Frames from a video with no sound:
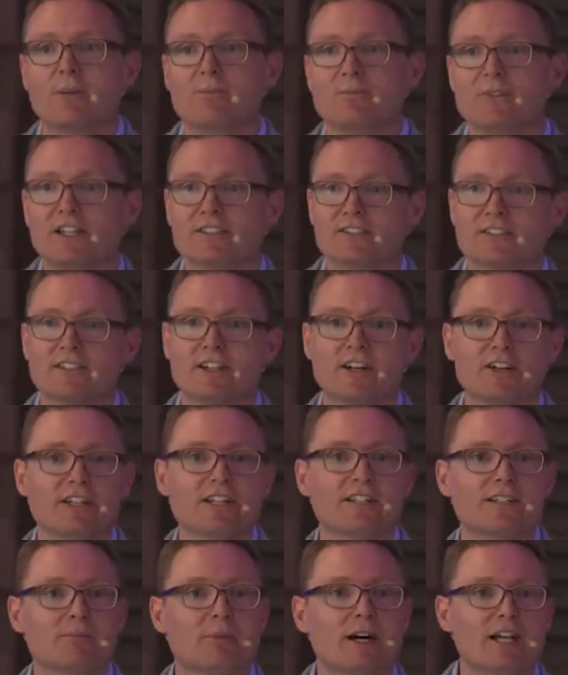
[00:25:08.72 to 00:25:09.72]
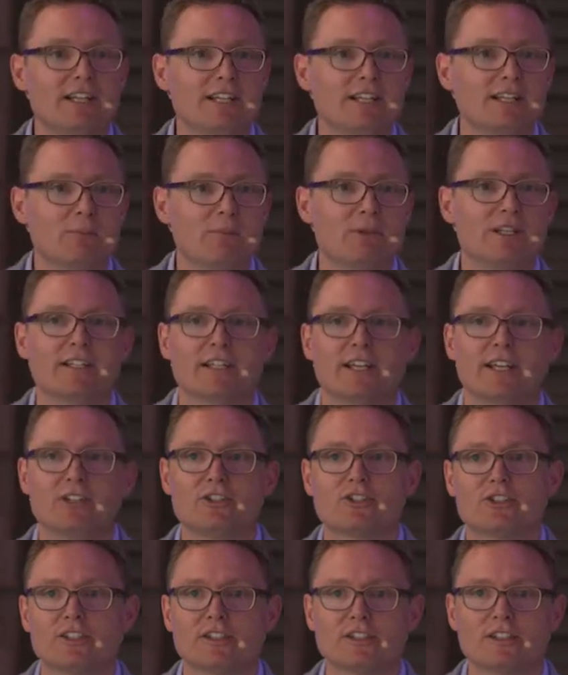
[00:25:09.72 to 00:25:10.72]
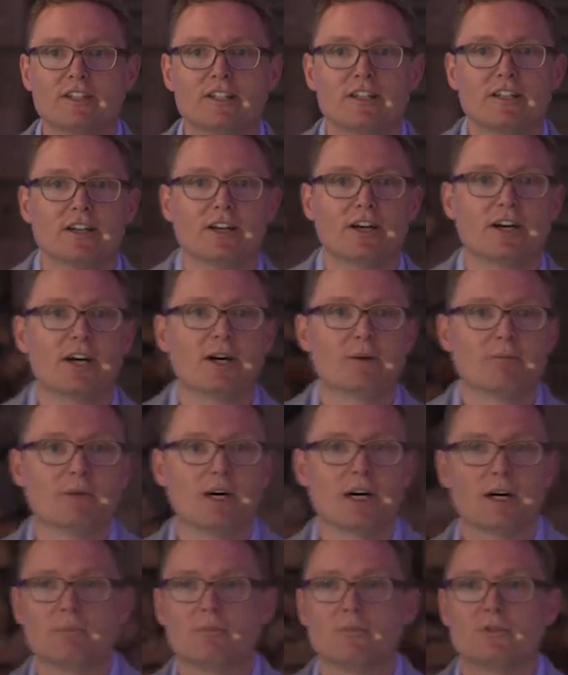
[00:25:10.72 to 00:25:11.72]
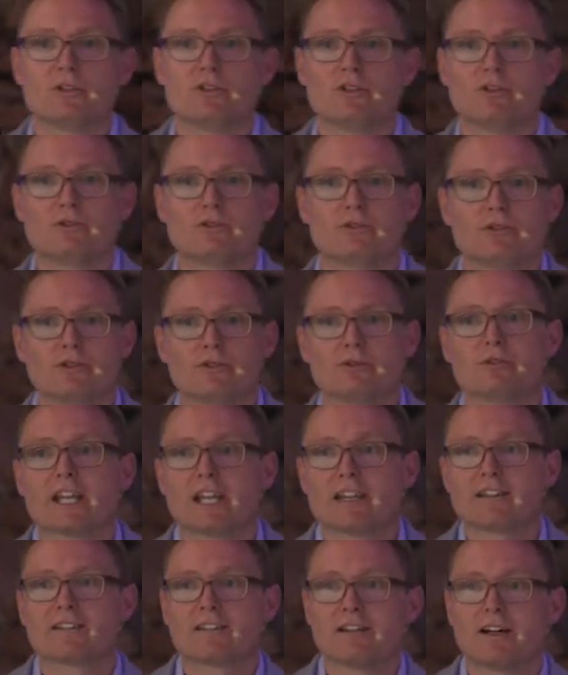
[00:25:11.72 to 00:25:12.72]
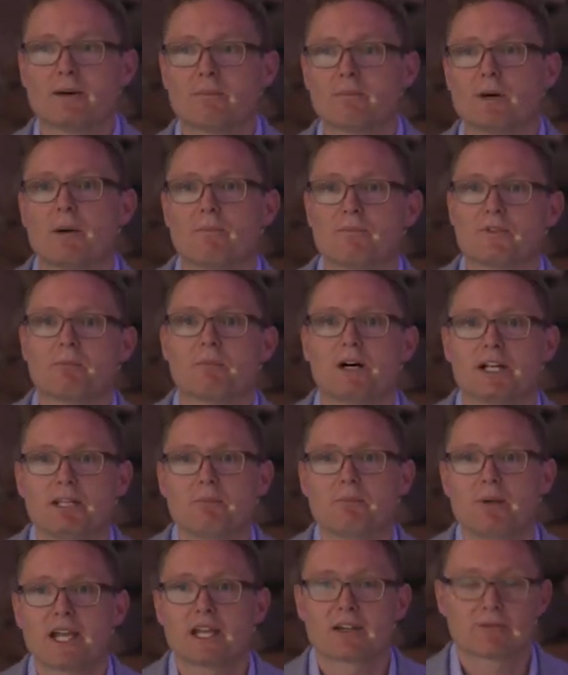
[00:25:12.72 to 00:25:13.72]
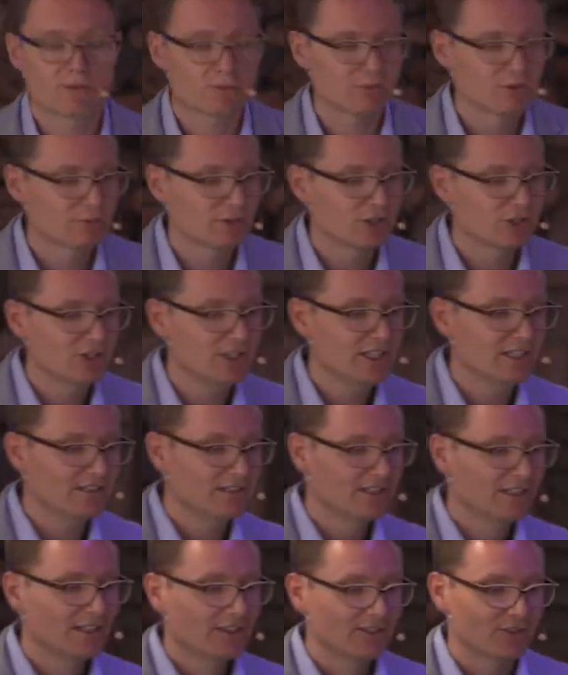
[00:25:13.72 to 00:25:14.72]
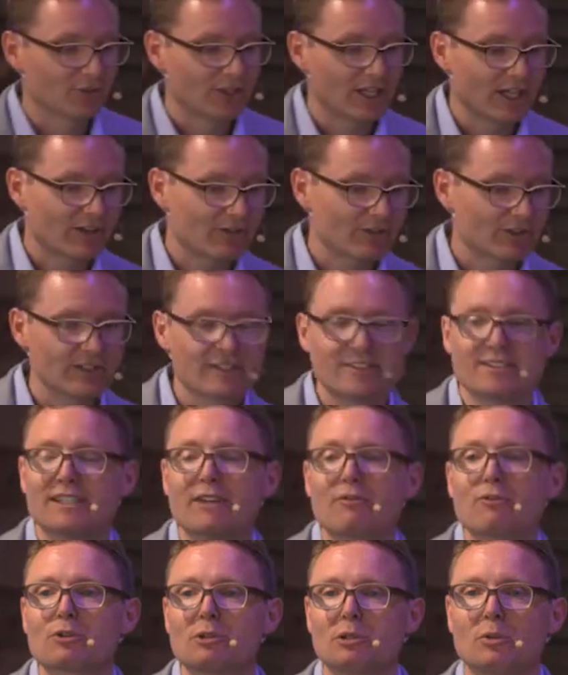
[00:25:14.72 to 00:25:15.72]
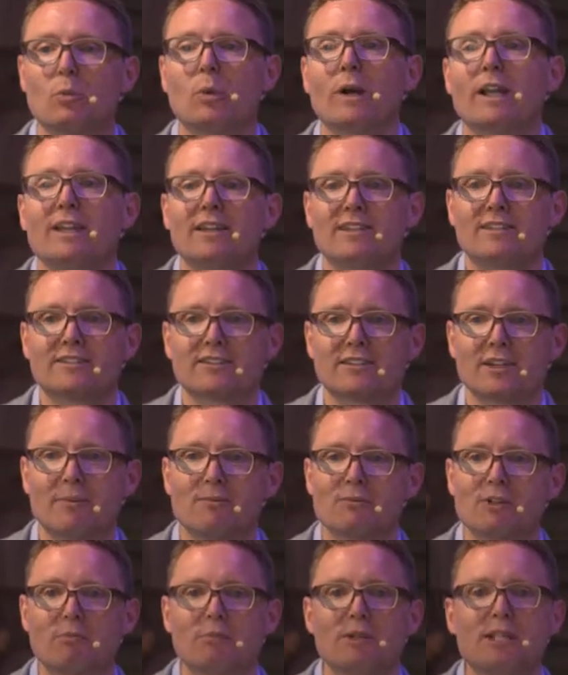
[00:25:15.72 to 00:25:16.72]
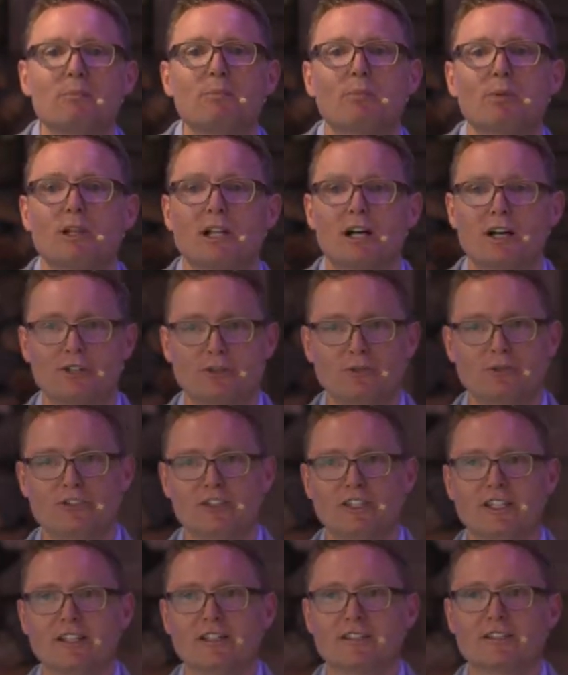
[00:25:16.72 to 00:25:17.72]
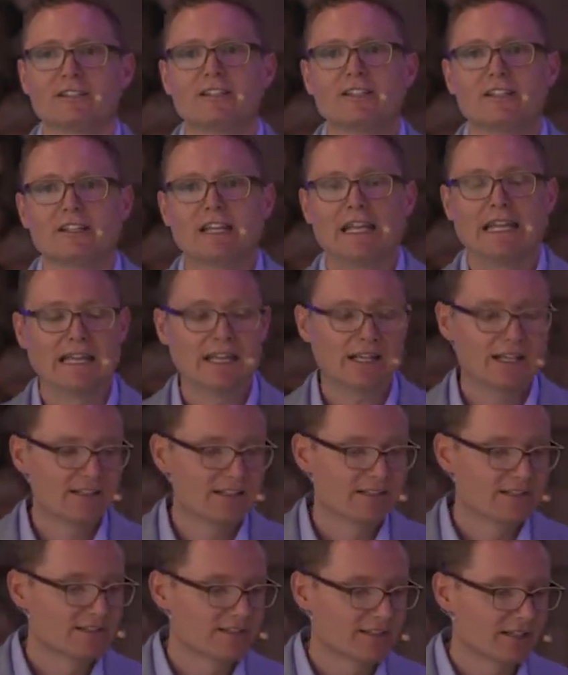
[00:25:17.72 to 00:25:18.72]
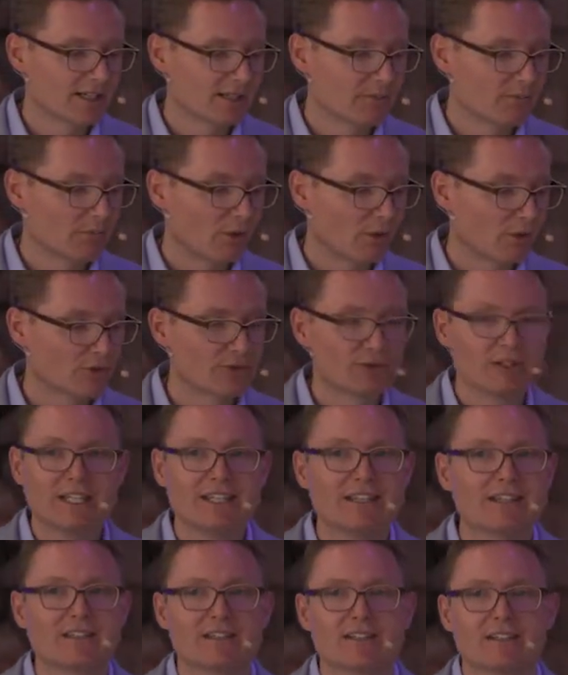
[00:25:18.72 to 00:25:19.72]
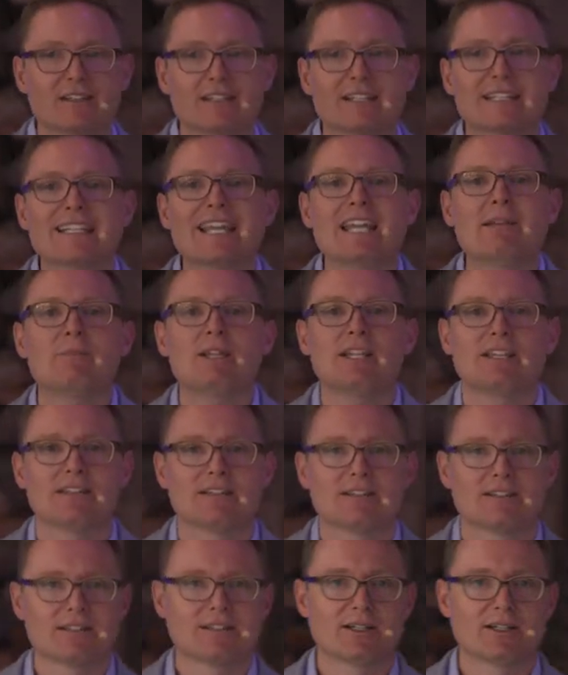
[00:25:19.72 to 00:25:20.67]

they're starting the mining application to get the money back from the machine. So there are several ways the people are using it. And also in the gaming